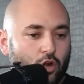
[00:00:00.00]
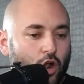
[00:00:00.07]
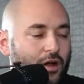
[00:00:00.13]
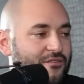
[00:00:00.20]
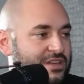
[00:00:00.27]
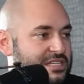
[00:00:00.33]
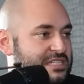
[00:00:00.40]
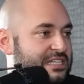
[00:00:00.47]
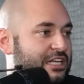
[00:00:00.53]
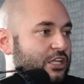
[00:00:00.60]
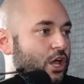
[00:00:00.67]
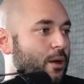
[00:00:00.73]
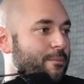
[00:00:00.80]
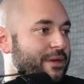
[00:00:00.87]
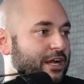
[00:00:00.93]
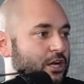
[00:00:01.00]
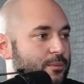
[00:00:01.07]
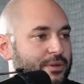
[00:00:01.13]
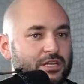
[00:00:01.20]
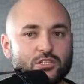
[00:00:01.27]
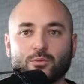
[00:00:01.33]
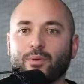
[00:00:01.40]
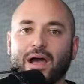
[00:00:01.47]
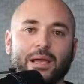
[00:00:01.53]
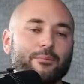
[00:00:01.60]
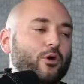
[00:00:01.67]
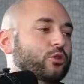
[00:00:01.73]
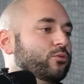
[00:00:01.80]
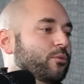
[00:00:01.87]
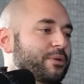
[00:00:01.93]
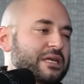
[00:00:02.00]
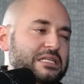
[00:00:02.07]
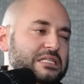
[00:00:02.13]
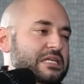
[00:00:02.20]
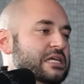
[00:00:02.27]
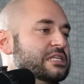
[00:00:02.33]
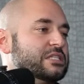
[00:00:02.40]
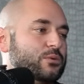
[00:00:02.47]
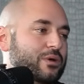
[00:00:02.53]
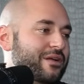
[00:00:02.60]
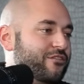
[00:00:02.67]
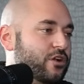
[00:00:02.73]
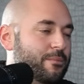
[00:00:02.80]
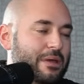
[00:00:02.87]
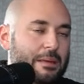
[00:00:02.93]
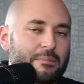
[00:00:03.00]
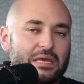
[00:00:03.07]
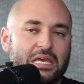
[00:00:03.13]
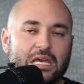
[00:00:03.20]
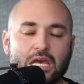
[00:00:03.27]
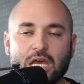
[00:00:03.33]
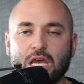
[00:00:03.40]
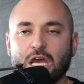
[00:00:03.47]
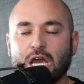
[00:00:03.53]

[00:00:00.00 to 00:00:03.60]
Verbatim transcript: are obviously a lot bigger because they're buying multiple pieces and whatever it may be.